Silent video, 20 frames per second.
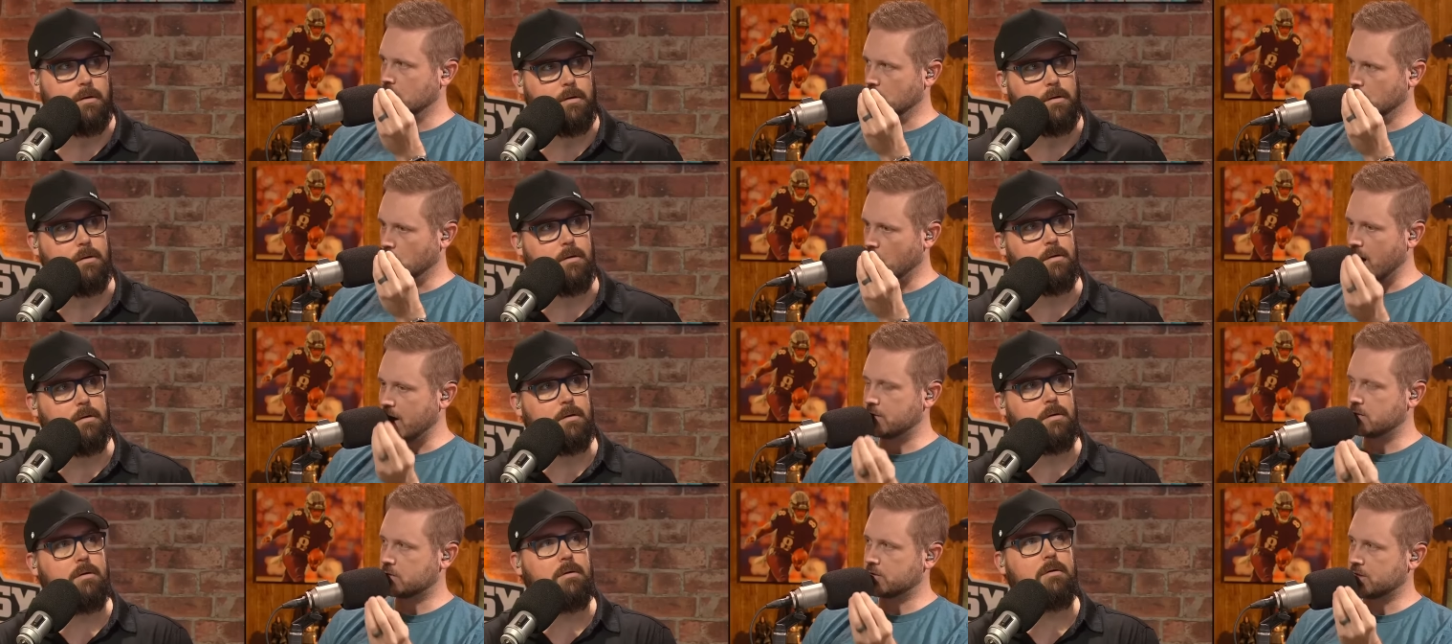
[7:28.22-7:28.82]

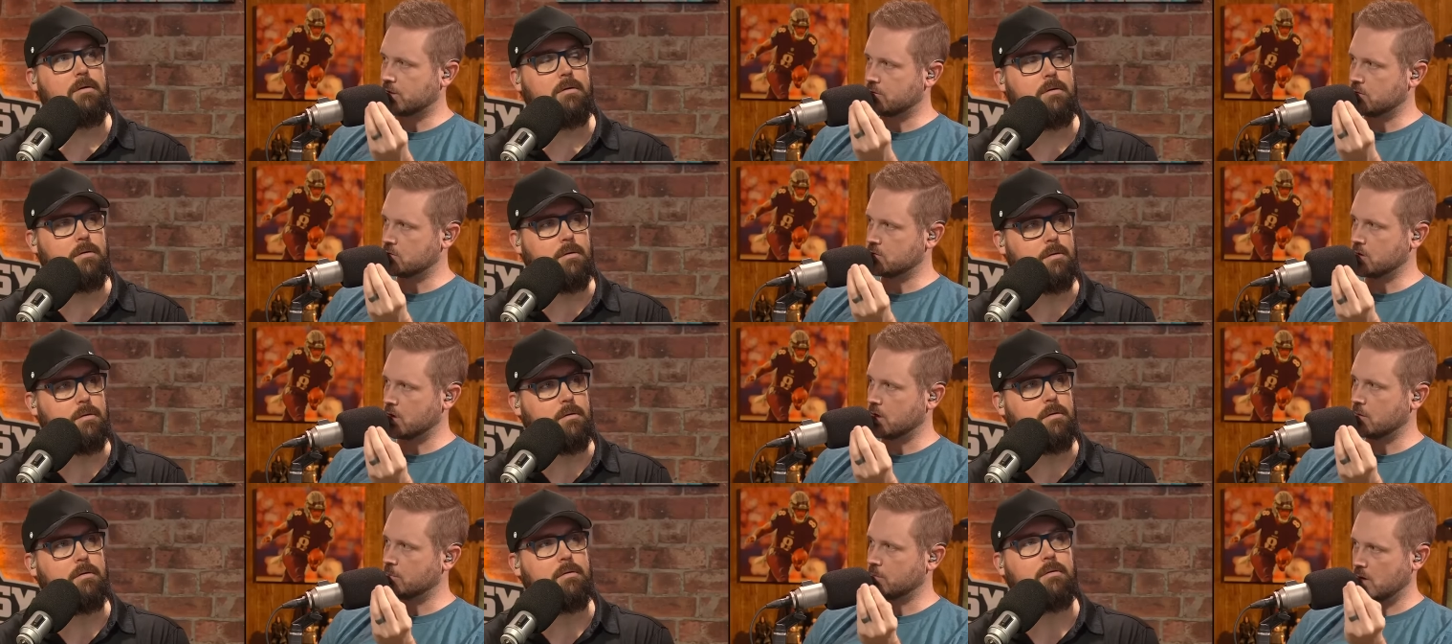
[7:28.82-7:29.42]
Speaker 1: wide
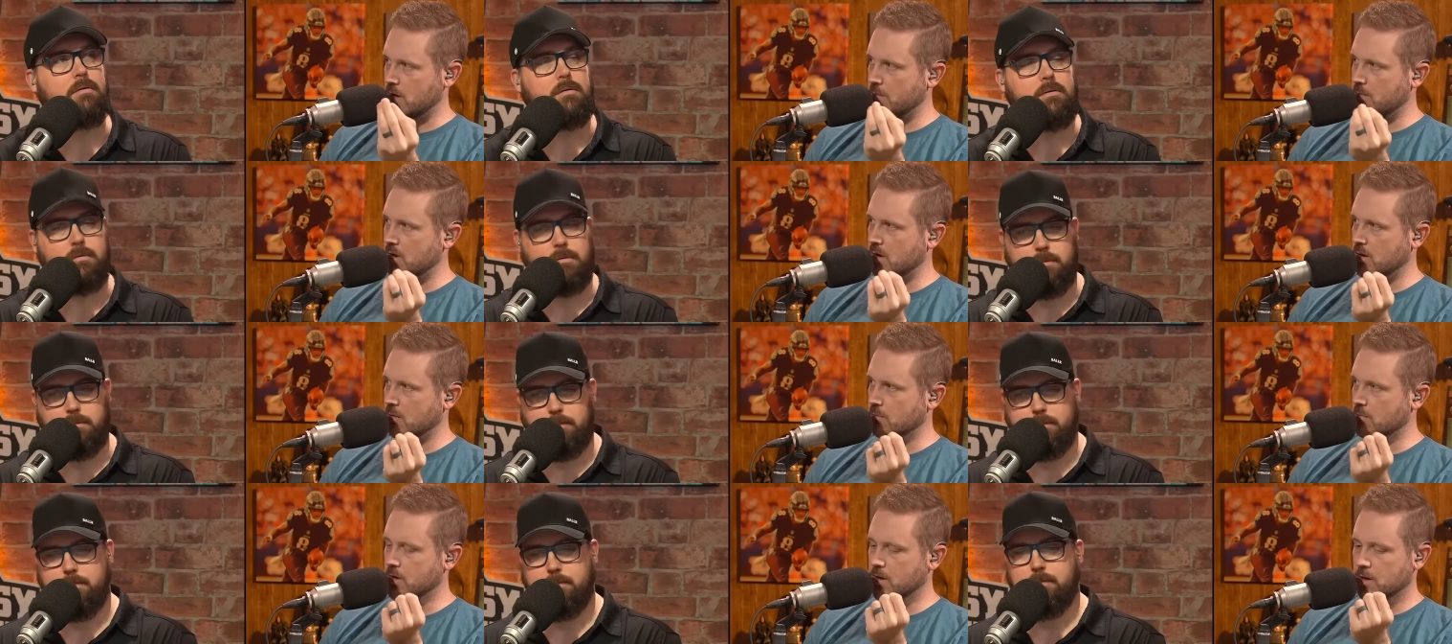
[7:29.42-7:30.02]
receivers are a
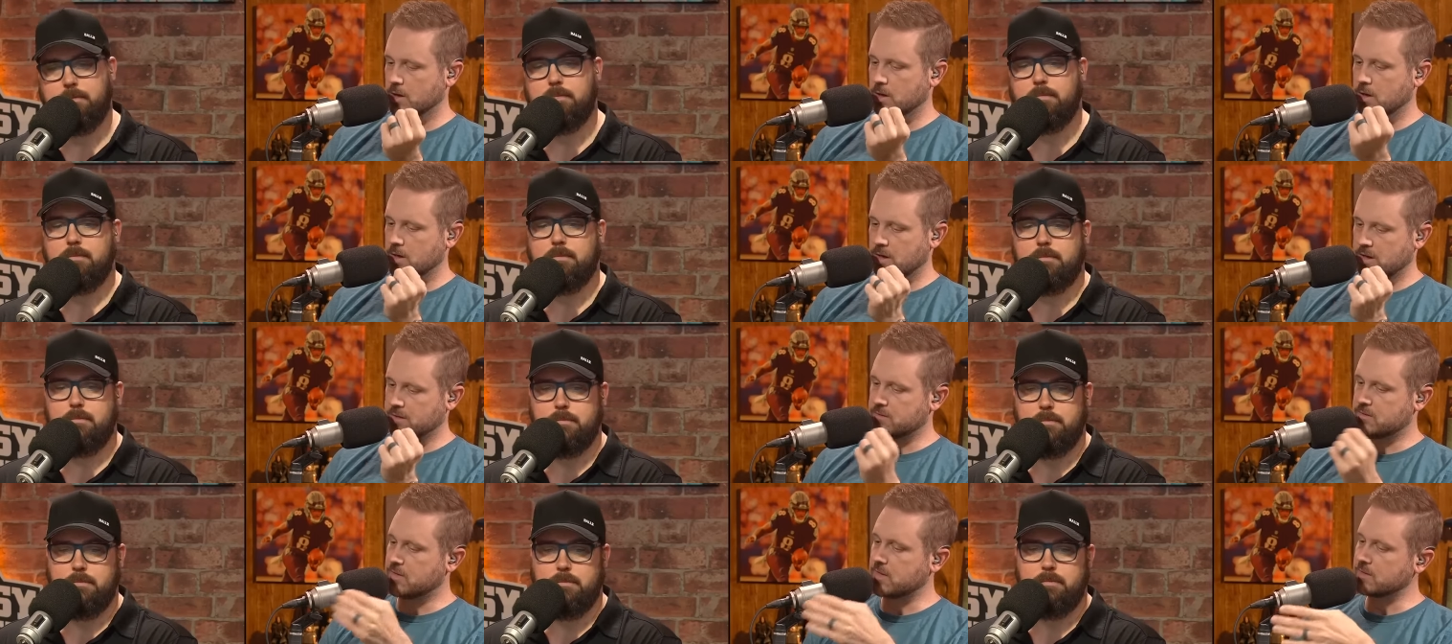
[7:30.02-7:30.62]
premium,
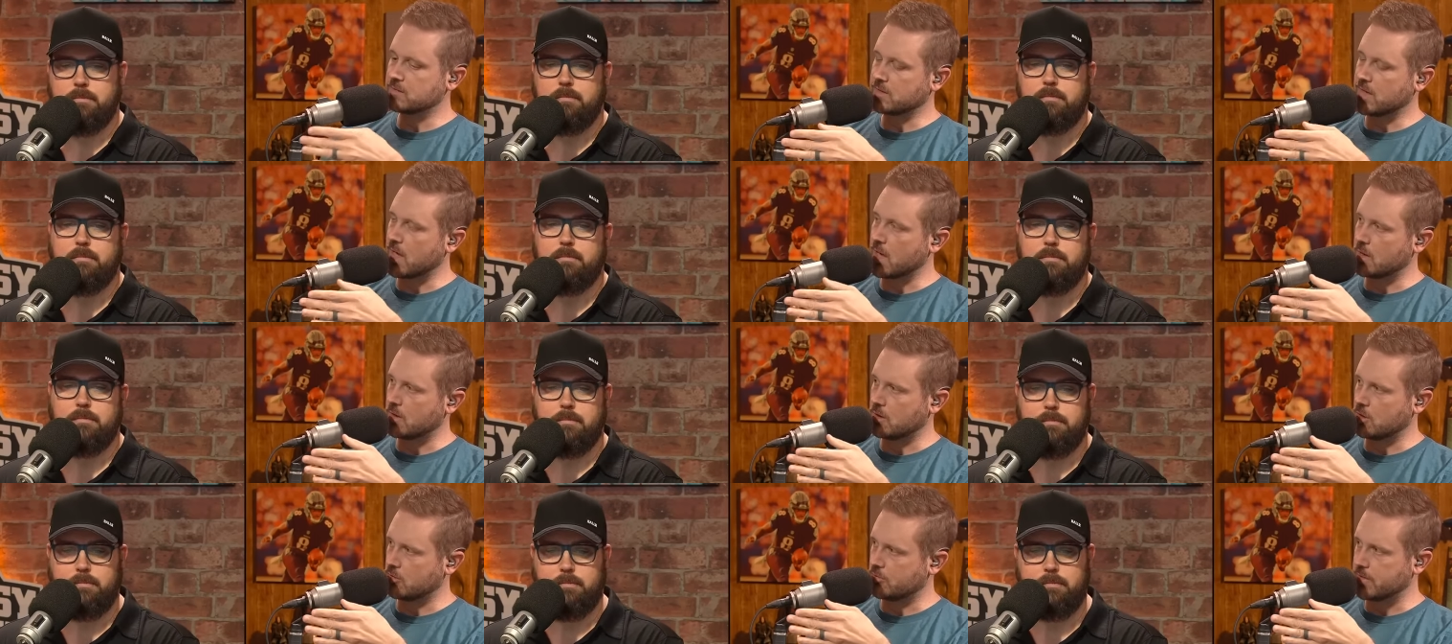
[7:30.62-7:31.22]
he's
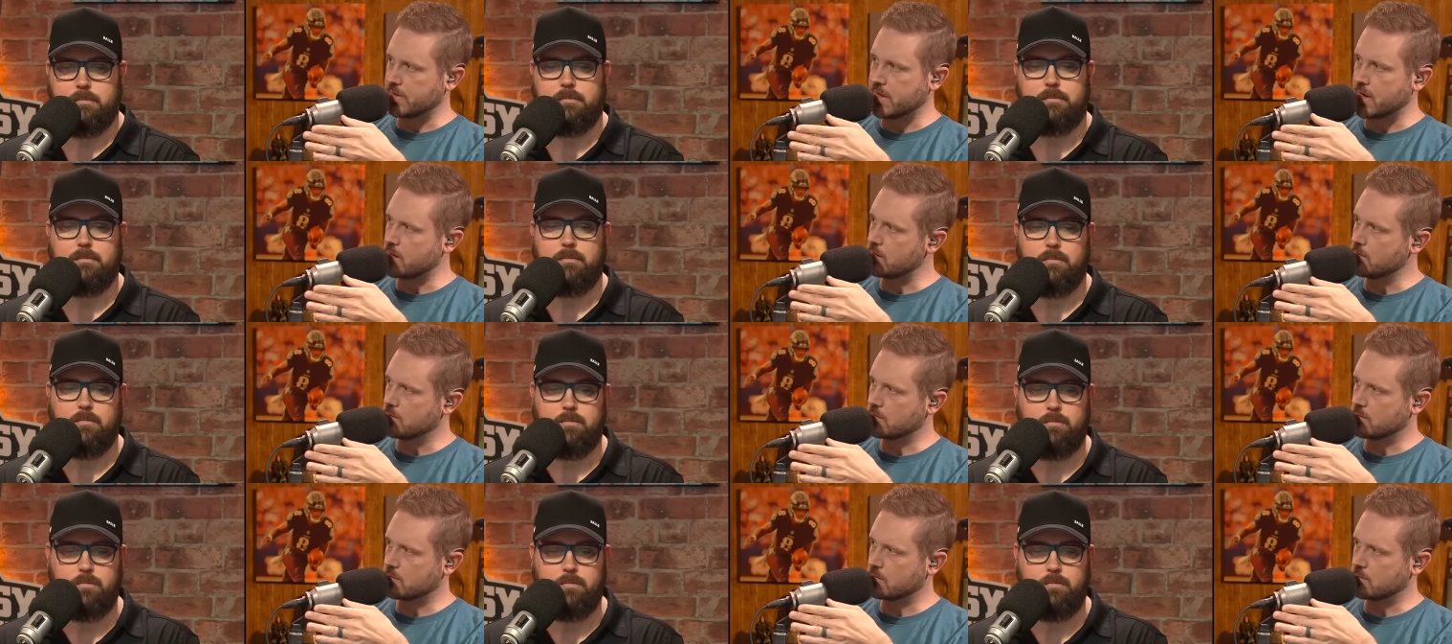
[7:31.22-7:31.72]
discounted over there.